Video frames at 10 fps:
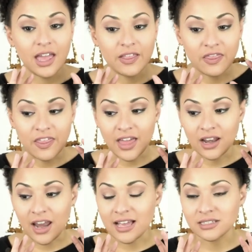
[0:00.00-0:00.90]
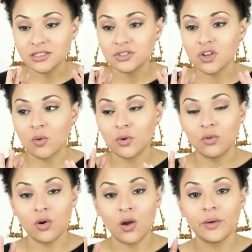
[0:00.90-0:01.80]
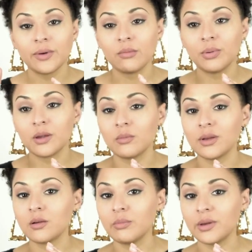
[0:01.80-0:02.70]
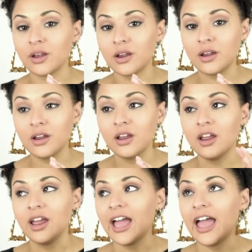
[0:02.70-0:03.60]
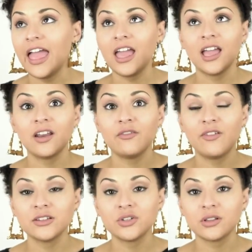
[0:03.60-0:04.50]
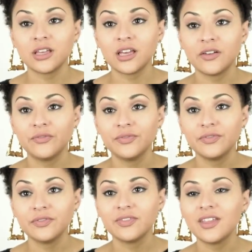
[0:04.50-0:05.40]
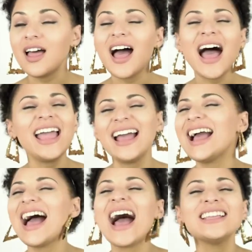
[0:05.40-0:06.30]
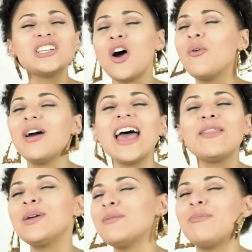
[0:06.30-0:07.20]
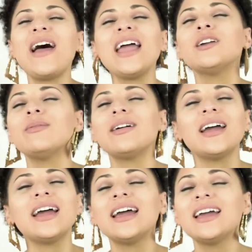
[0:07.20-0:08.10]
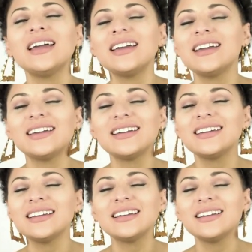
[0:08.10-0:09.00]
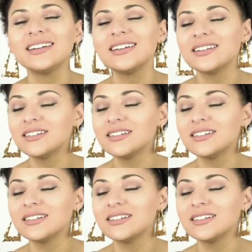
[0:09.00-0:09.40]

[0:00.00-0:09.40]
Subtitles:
and then as the song would grow, I would get bigger and bigger and bigger, and eventually, I got you with me, baby.